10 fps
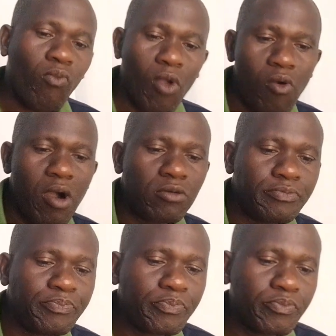Wow,
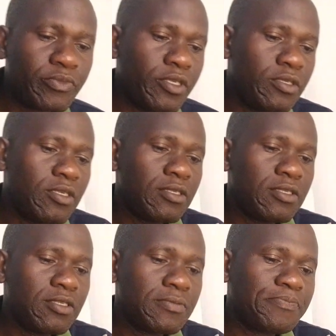this is
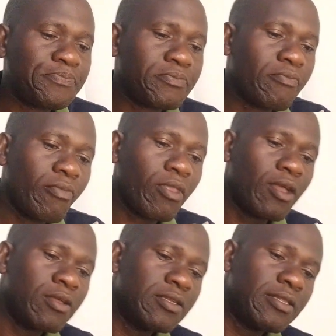
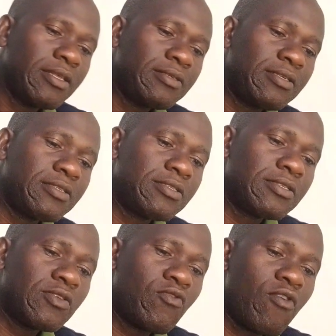this is
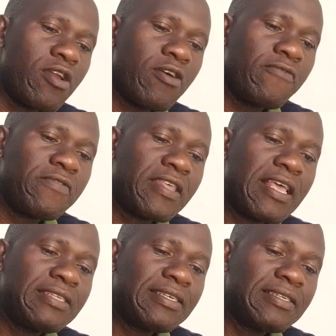one of
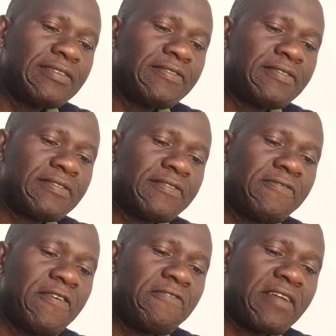Kiss's
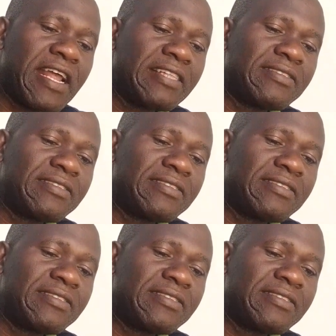favorite